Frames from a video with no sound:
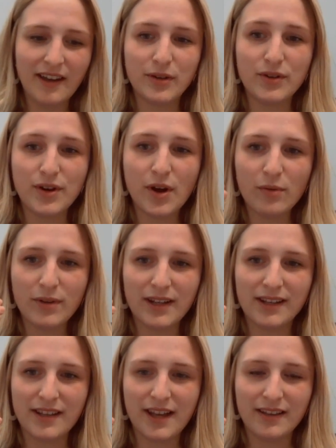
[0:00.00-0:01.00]

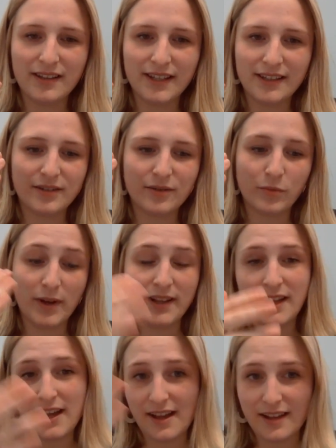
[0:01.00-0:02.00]
knowing that like
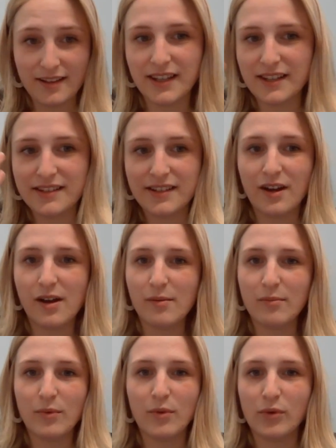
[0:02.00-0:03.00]
when that kids
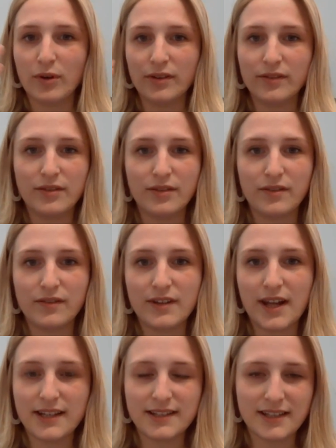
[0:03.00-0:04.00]
come or the
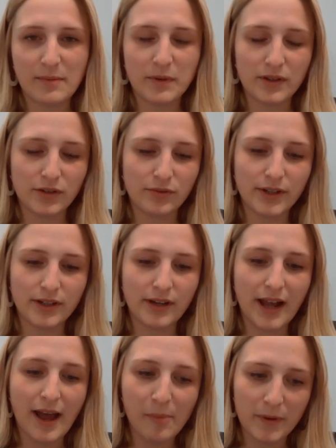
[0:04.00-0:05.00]
next step in the career
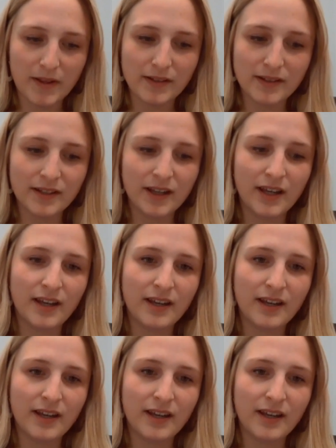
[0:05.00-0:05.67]
happens,